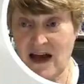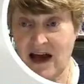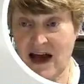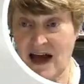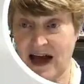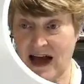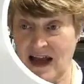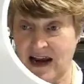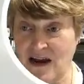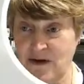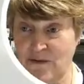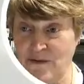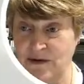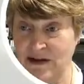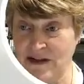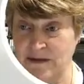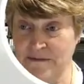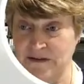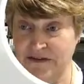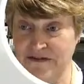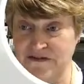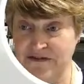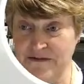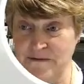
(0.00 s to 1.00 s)
Hello
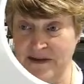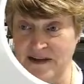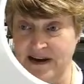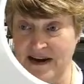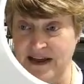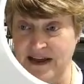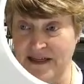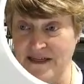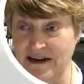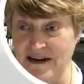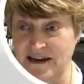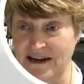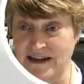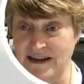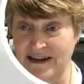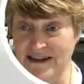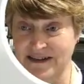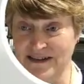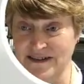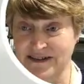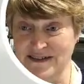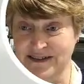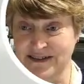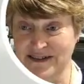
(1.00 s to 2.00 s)
Wilma from the
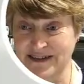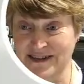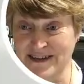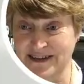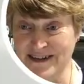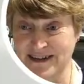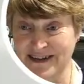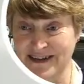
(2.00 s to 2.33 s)
Netherlands.